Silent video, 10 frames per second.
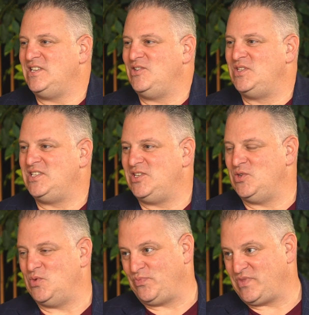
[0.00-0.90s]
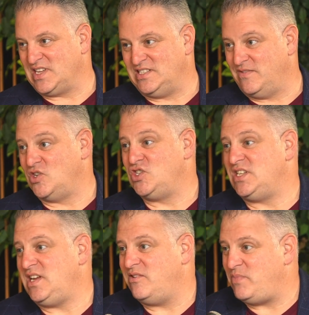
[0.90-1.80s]
used to
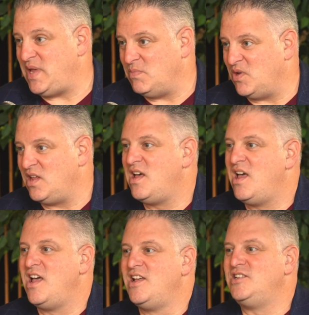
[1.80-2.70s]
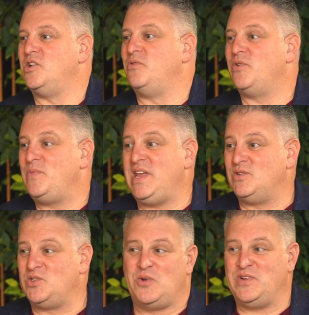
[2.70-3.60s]
diversity of people. So for me, it
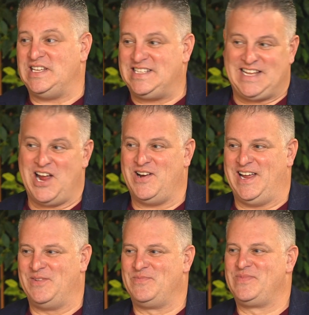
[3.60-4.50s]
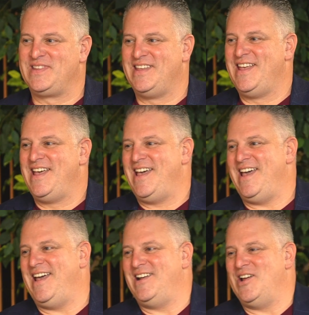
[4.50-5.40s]
was all really scary.
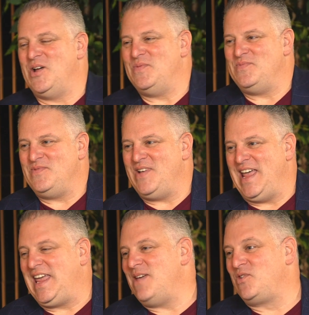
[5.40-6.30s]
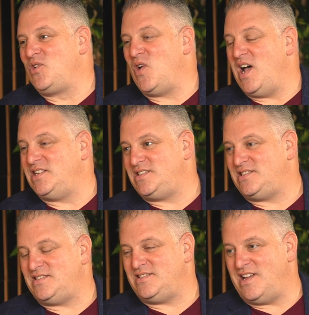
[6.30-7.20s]
And I came
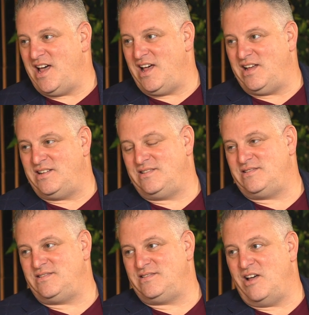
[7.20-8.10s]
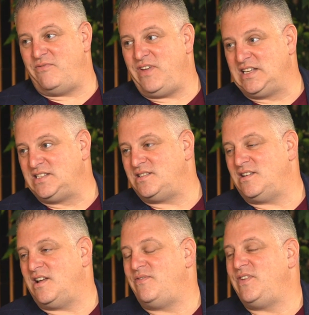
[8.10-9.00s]
across a
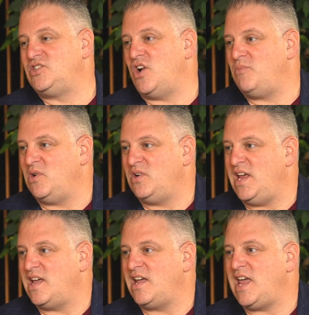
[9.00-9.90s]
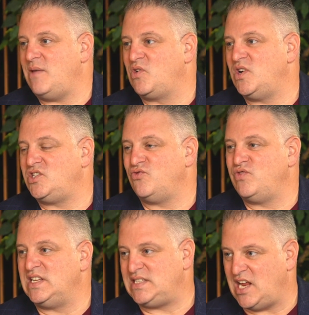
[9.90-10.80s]
fixer-upper. Like I came across a
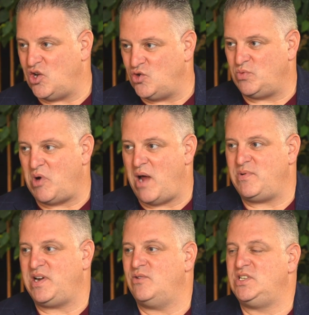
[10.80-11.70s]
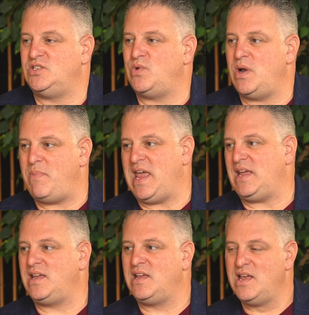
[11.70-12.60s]
real estate-owned property, which is when a
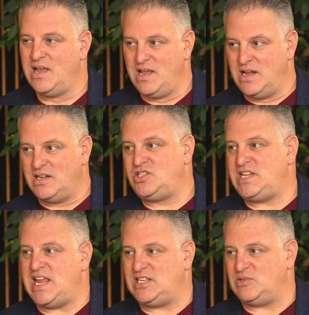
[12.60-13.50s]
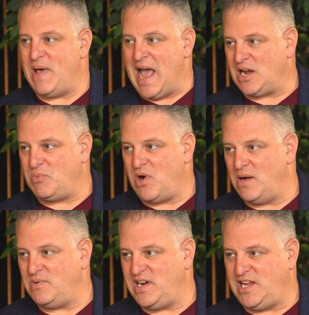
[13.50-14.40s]
bank takes back a
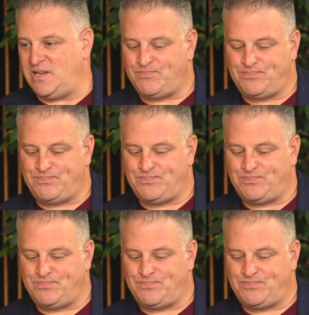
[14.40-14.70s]
property